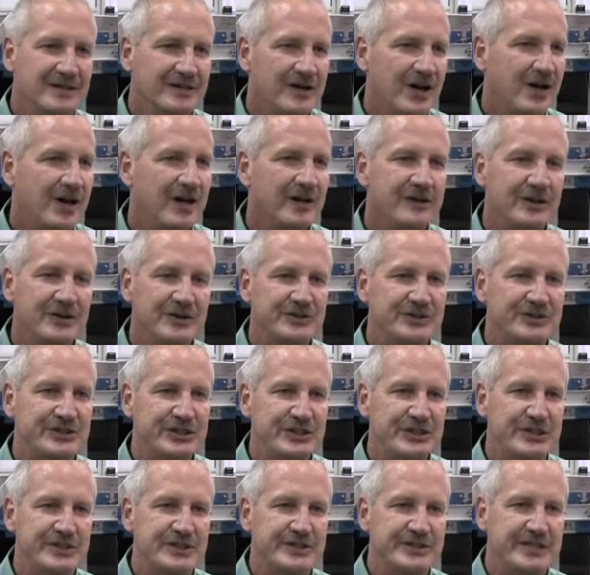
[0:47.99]
all those
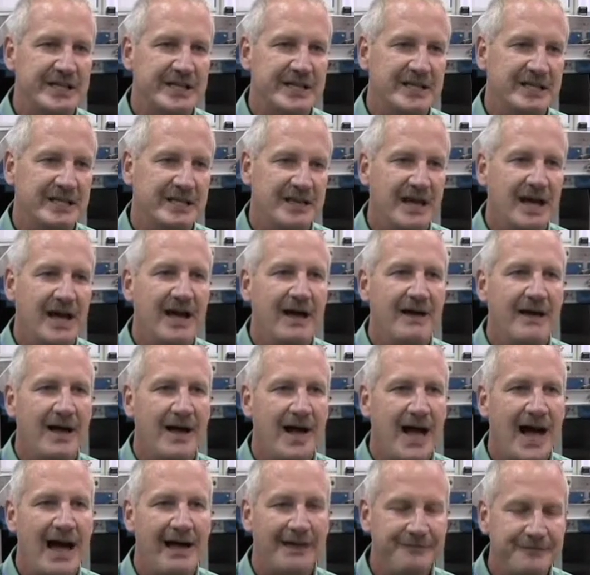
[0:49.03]
years, and
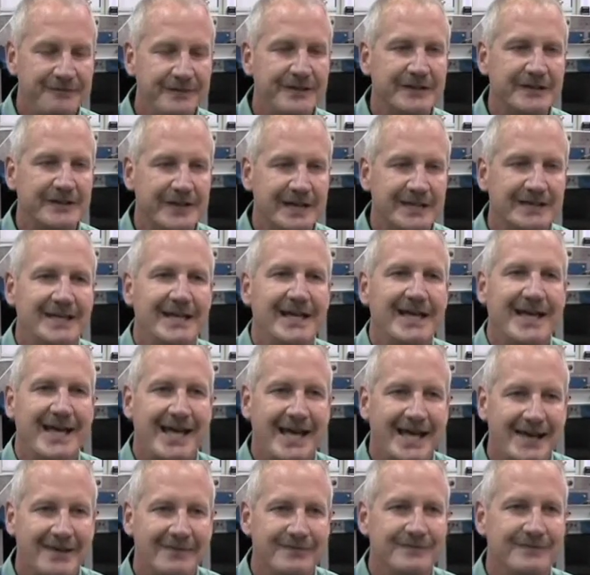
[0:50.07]
I feel that they
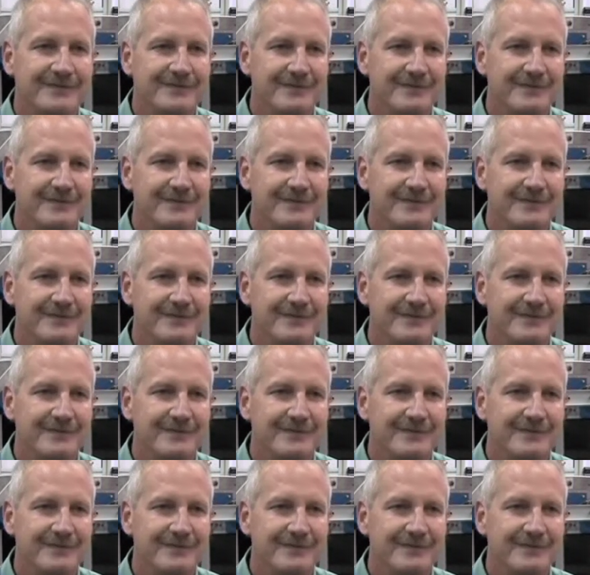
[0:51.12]
have